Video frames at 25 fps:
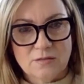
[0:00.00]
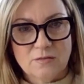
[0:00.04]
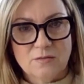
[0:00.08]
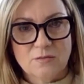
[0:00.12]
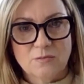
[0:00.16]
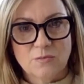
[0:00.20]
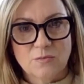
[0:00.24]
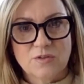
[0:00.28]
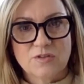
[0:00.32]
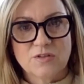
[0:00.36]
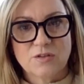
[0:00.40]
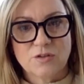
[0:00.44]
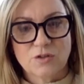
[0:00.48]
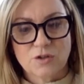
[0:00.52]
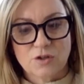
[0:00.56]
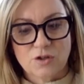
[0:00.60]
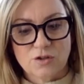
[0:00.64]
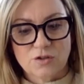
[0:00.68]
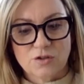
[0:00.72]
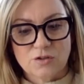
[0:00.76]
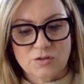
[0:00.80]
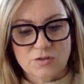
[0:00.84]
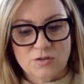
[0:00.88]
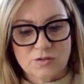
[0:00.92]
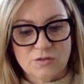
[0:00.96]
was a
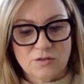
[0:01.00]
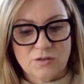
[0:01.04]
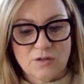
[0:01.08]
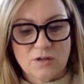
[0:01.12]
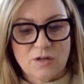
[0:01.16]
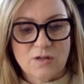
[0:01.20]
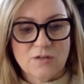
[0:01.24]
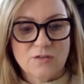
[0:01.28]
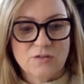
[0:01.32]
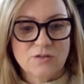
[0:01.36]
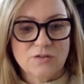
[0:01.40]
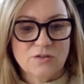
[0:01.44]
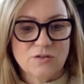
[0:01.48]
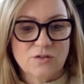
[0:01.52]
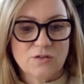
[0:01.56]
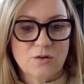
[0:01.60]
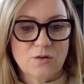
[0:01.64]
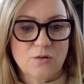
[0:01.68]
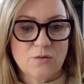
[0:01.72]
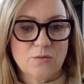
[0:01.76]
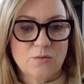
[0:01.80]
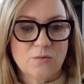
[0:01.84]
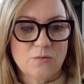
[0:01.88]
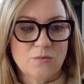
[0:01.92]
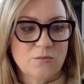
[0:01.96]
nurse. And
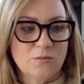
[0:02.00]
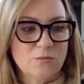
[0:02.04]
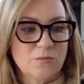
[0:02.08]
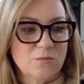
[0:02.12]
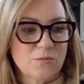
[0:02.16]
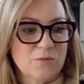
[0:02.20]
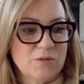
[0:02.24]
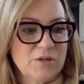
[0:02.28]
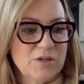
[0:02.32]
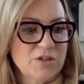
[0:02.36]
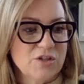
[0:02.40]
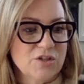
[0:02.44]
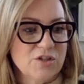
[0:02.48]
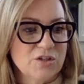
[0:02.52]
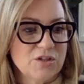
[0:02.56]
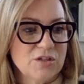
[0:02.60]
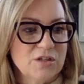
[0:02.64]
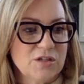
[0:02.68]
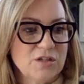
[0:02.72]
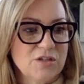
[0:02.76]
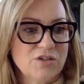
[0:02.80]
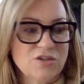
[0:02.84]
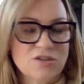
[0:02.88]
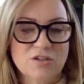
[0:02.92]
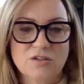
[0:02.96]
so we
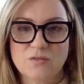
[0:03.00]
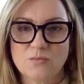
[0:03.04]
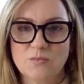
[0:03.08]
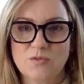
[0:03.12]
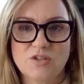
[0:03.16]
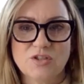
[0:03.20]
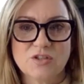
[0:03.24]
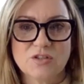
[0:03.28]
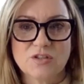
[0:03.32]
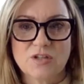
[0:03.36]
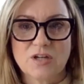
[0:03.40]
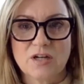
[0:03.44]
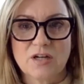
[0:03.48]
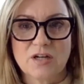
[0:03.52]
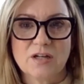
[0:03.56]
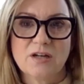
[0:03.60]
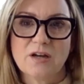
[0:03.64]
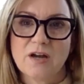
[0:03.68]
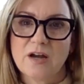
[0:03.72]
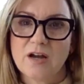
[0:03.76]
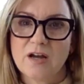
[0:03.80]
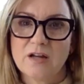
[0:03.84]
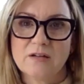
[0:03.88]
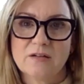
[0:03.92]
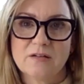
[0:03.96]
just kind
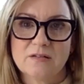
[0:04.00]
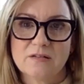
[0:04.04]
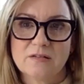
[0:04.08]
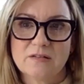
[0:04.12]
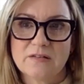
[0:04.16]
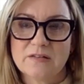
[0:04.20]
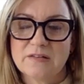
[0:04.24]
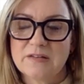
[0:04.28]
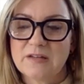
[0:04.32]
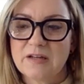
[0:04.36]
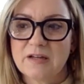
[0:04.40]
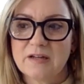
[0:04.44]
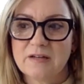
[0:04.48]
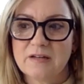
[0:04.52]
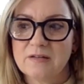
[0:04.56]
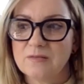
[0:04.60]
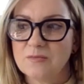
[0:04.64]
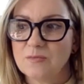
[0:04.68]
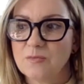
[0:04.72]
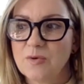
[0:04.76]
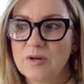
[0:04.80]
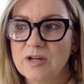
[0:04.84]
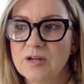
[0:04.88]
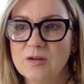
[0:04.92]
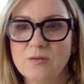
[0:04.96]
of said,
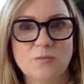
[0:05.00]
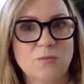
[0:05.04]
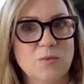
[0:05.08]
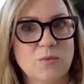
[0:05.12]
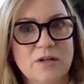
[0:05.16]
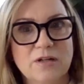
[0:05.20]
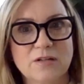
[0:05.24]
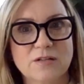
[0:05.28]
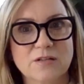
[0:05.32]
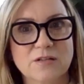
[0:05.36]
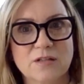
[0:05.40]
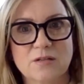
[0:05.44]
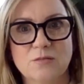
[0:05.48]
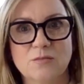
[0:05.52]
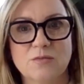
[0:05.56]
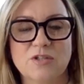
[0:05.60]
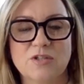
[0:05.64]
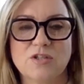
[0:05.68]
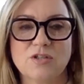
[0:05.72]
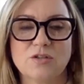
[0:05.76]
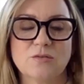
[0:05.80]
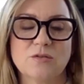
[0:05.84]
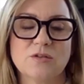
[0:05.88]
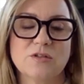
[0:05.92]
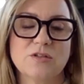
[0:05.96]
what else can we
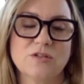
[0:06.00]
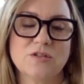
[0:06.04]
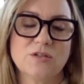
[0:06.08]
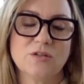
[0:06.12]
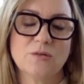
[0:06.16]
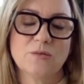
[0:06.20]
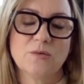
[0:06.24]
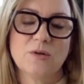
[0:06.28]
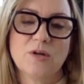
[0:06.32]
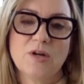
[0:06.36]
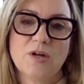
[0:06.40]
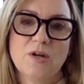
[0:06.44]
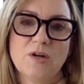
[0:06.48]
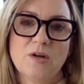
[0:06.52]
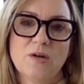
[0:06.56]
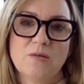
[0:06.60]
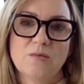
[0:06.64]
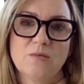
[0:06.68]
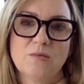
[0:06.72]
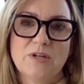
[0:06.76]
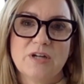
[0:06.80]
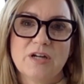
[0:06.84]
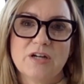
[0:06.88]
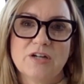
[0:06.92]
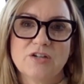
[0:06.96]
do? And so
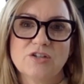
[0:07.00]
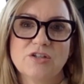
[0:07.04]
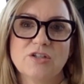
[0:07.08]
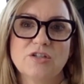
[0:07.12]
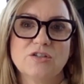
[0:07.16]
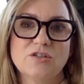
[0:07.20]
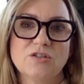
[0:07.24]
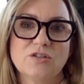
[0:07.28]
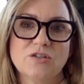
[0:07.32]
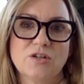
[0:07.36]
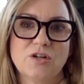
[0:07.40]
we actually